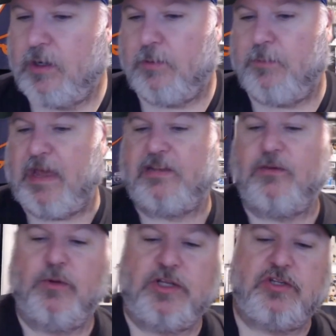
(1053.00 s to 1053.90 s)
Back to
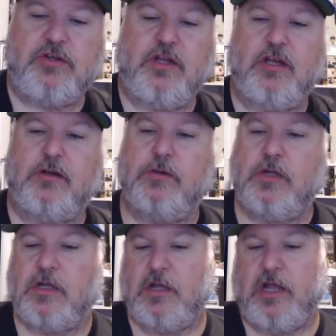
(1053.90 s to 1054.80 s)
what you know.
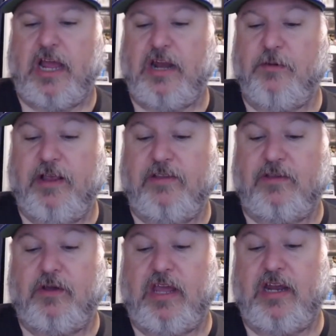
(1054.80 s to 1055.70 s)
Any reason?
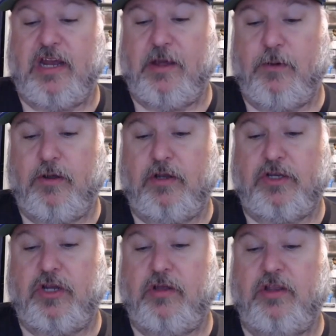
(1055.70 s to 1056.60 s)
Okay, now we're going to
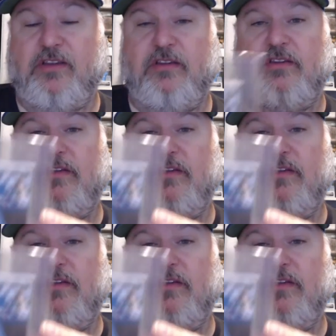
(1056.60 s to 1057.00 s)
show this. This is